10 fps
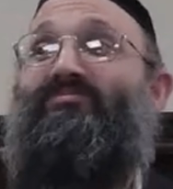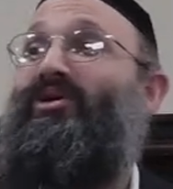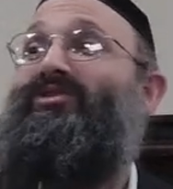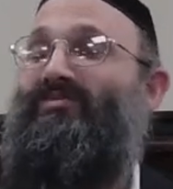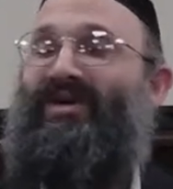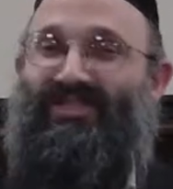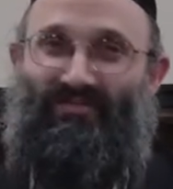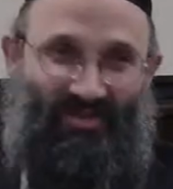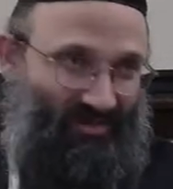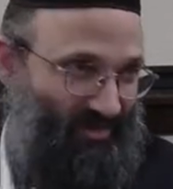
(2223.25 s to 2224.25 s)
built the Beis
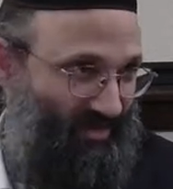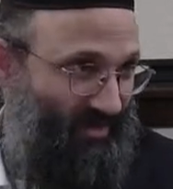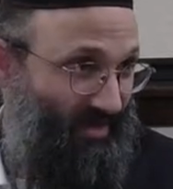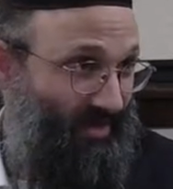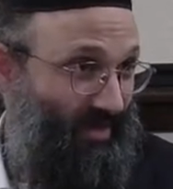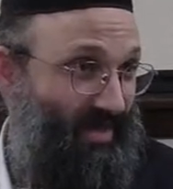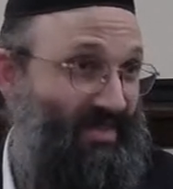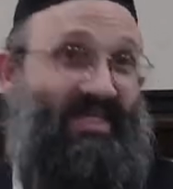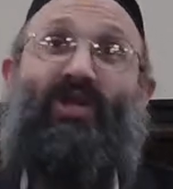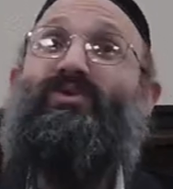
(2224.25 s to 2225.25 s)
HaMikdash. It
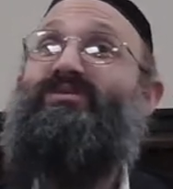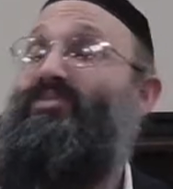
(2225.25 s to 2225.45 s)
says that it was